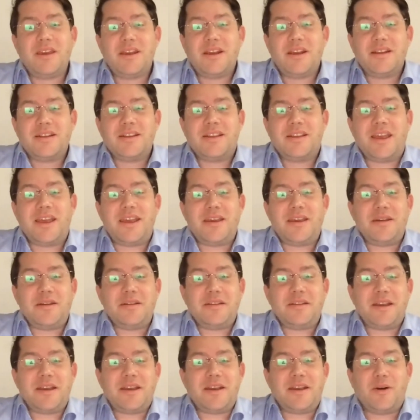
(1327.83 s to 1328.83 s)

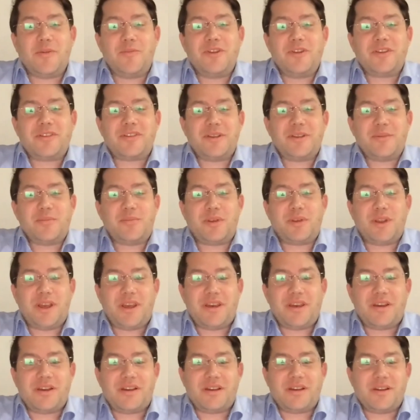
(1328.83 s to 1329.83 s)
they obviously play
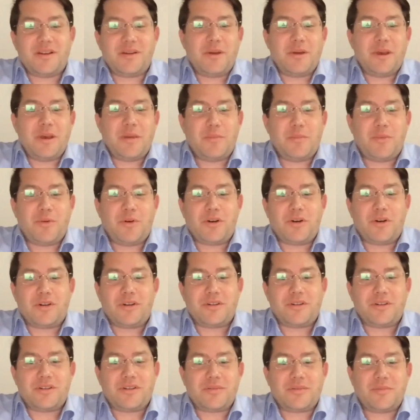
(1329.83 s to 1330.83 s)
an important
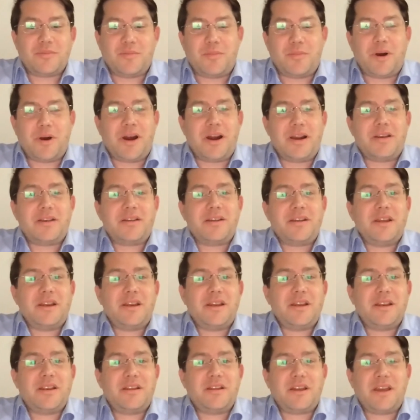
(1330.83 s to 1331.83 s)
part in
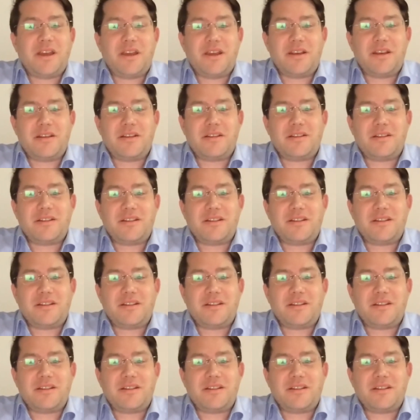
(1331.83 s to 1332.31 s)
it, and